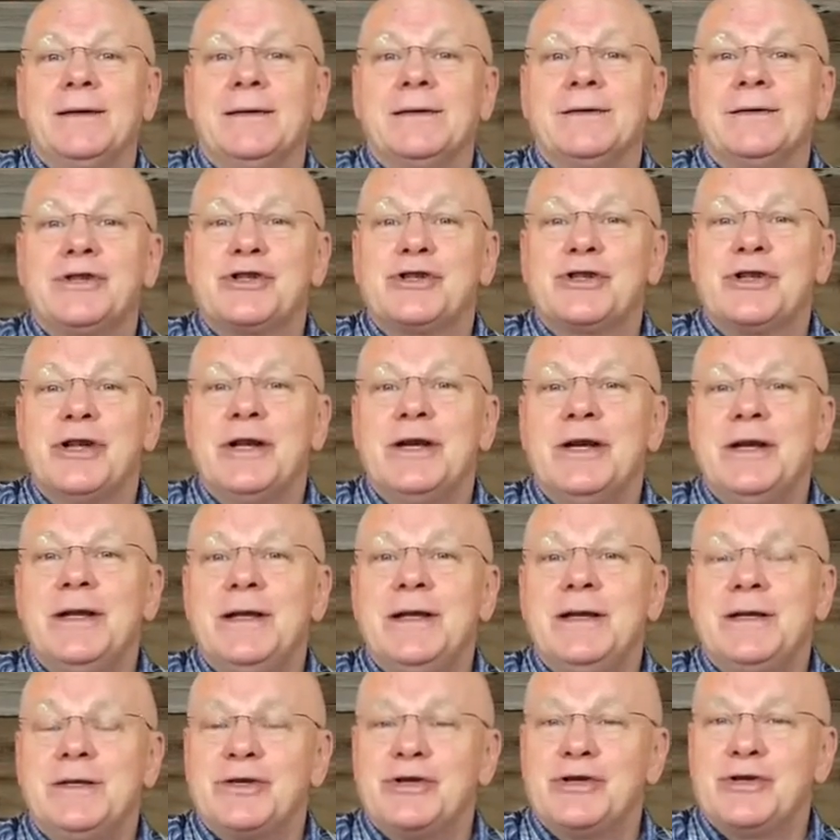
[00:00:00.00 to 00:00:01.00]

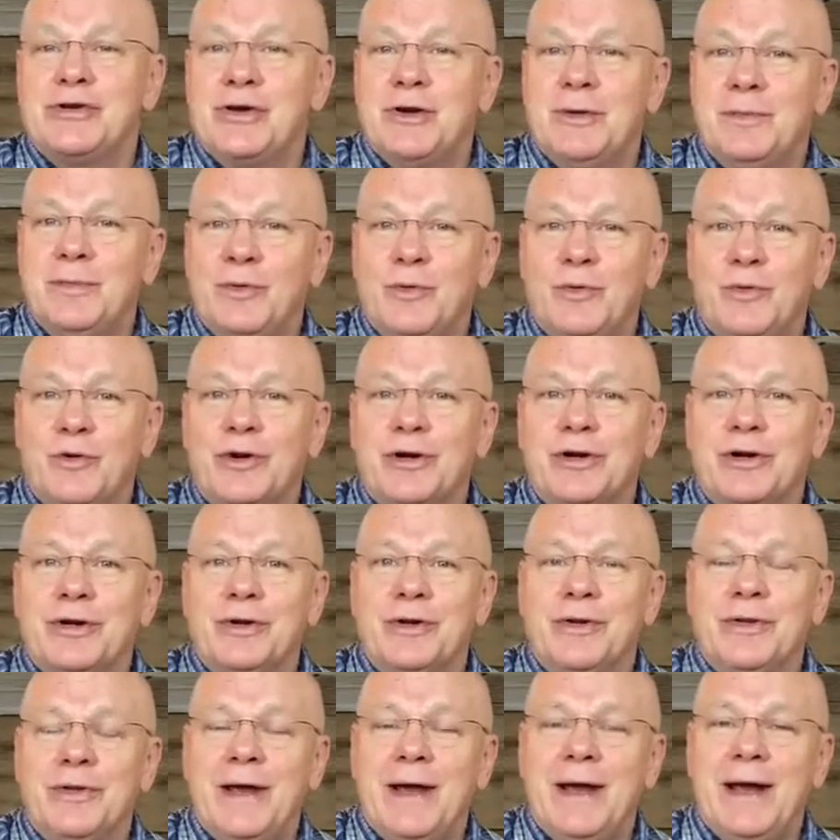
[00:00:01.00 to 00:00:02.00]
Sunday, and so I'll be working
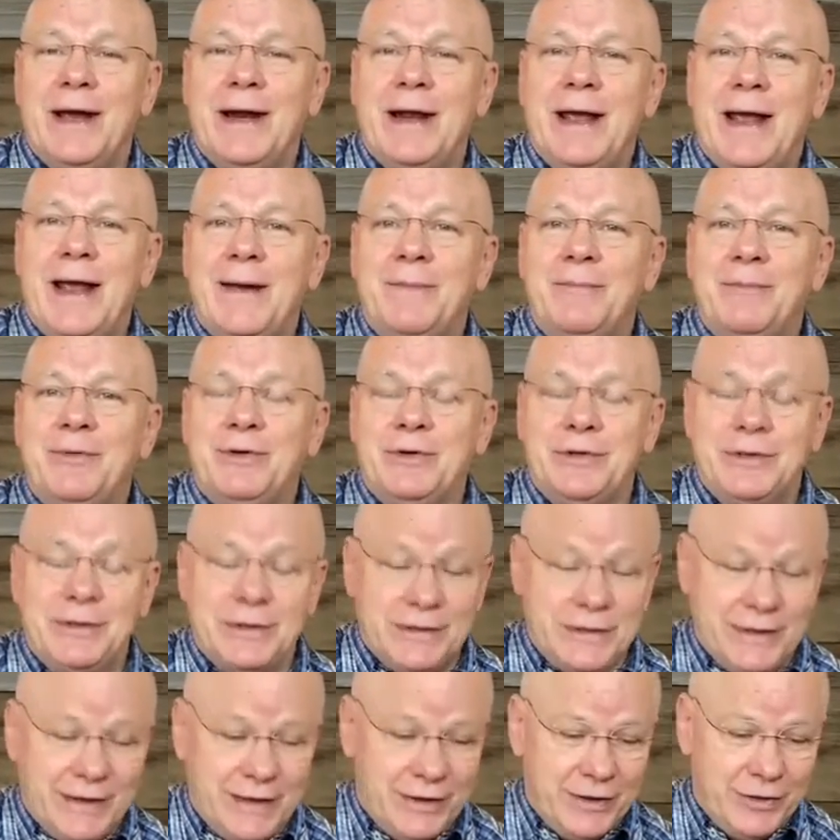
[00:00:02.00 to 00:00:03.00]
on that. Amber,
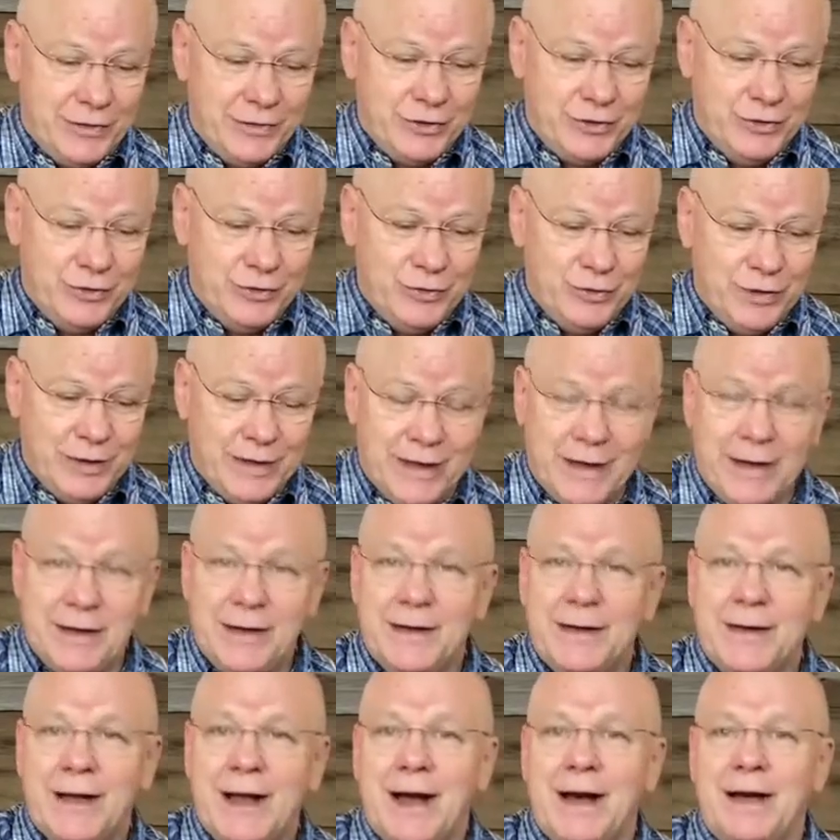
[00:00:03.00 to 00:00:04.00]
I know you and
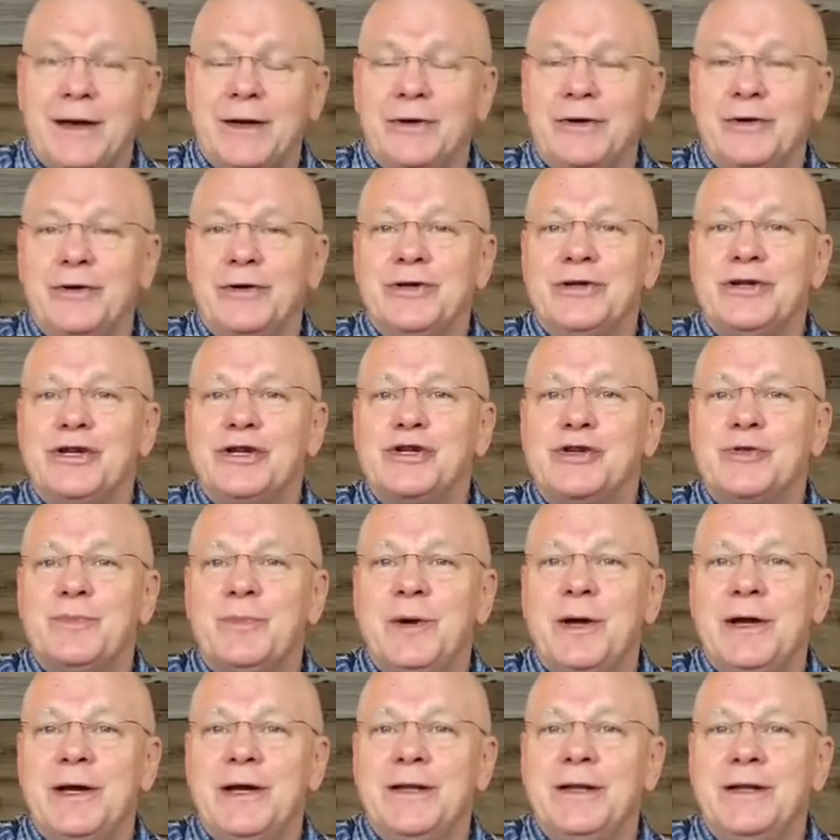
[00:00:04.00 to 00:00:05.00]
Alan are
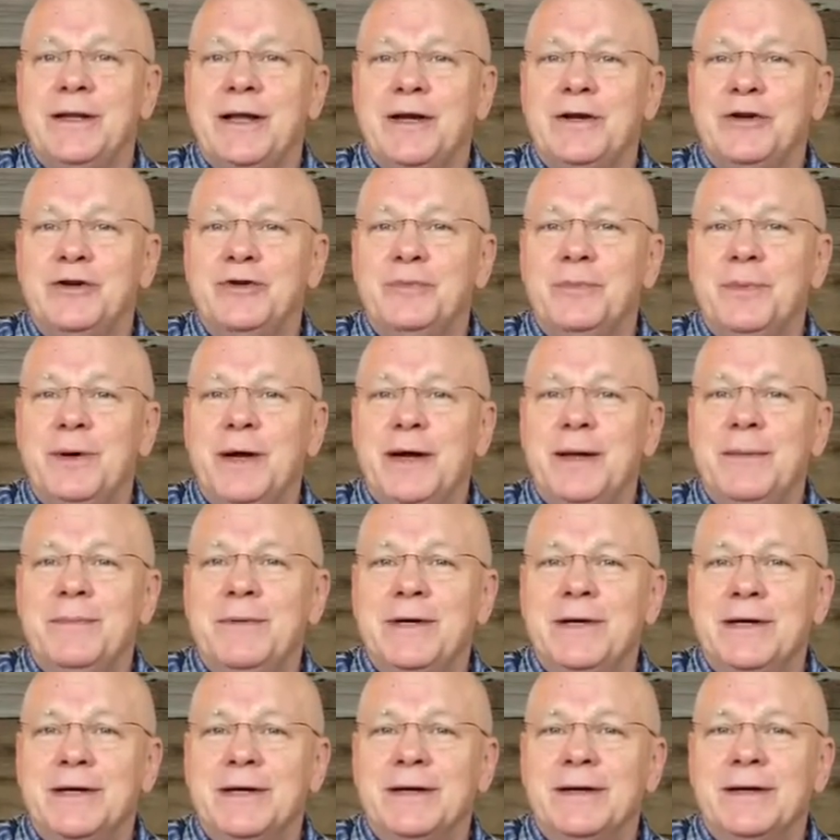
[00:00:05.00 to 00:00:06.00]
anticipating that new
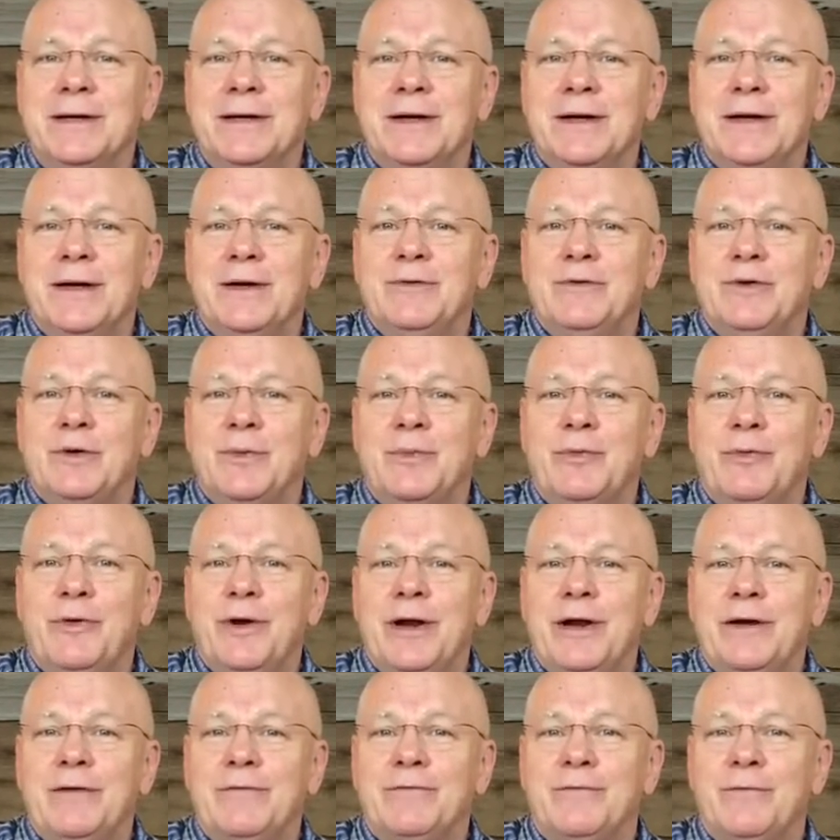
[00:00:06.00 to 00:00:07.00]
baby, and we're
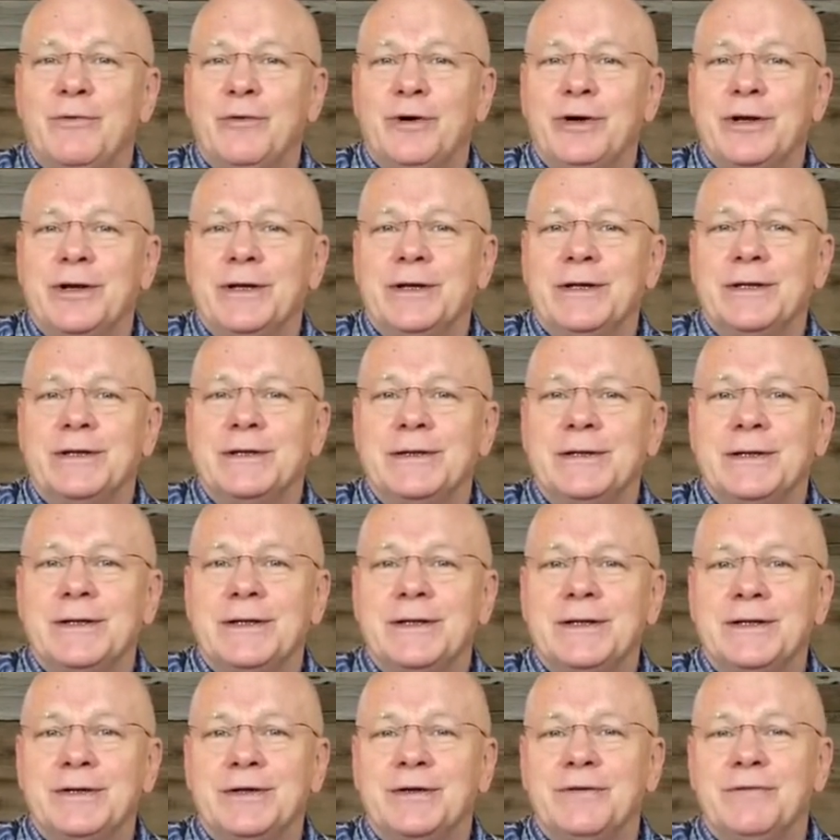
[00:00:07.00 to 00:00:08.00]
praying for you.
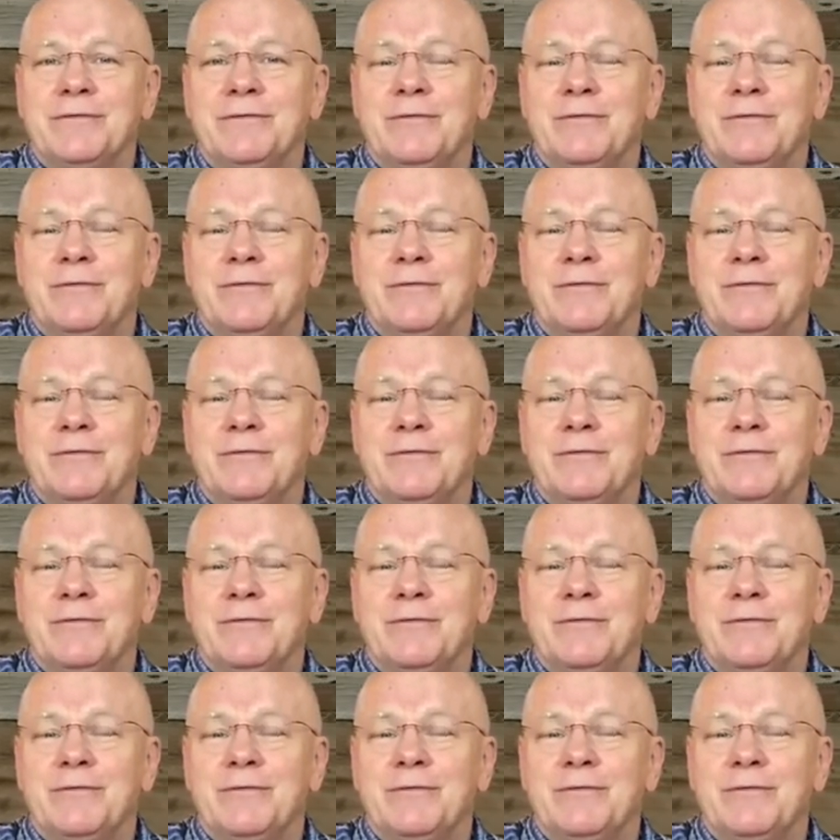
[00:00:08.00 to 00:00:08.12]
Looking